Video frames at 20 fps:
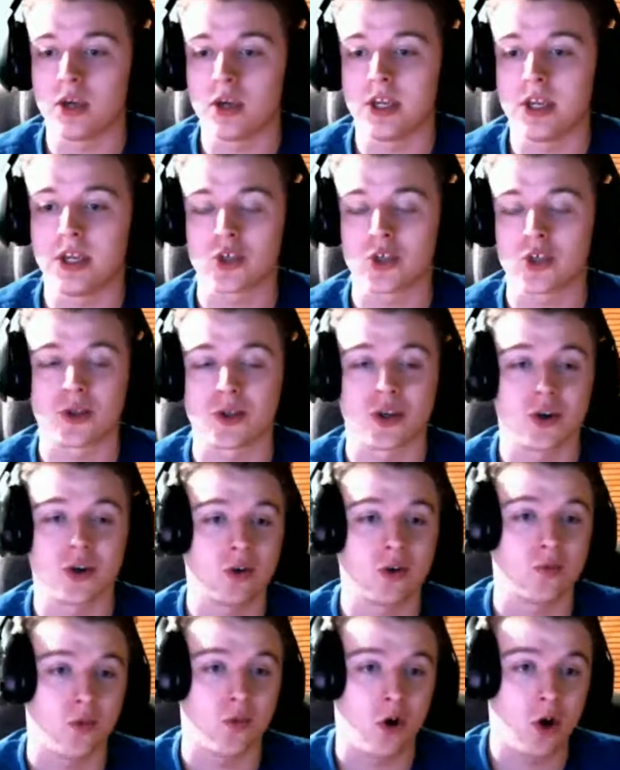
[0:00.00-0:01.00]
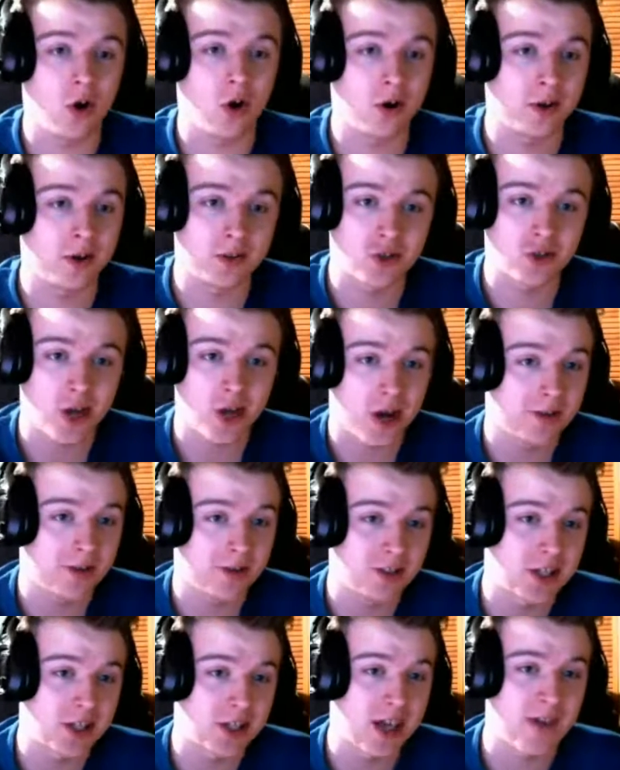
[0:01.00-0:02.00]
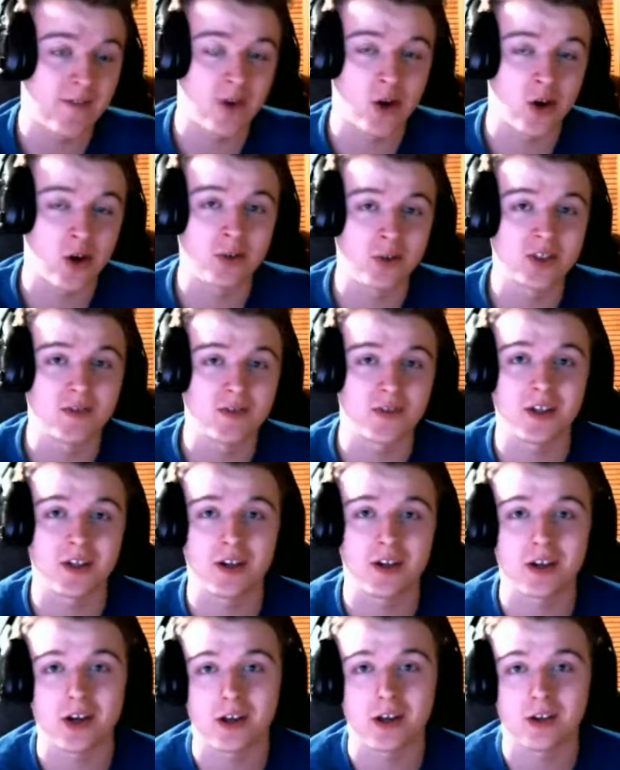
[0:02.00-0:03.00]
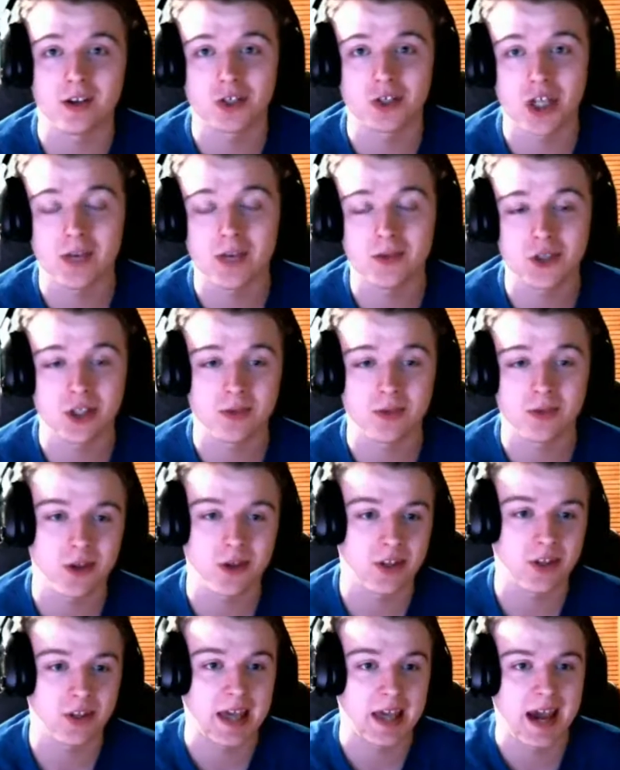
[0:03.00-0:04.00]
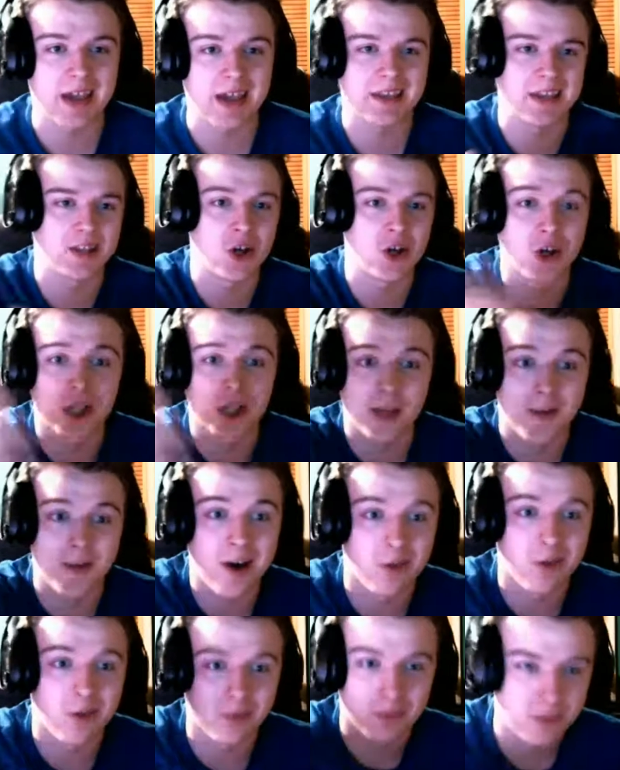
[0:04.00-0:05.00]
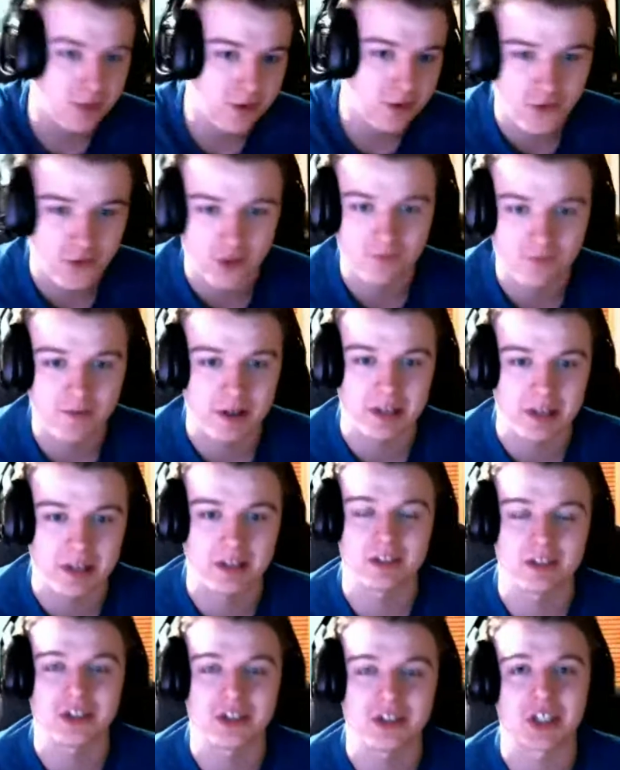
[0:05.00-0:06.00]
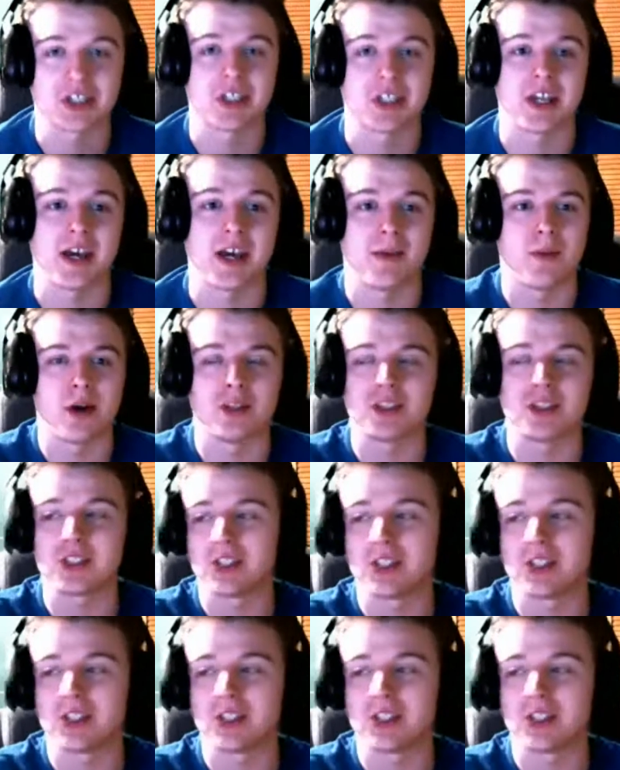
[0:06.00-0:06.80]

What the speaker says: can just return on Raw and challenge Kevin Owens for the Intercontinental Championship. You know, the guy that took him out for fucking 6 to 9 months.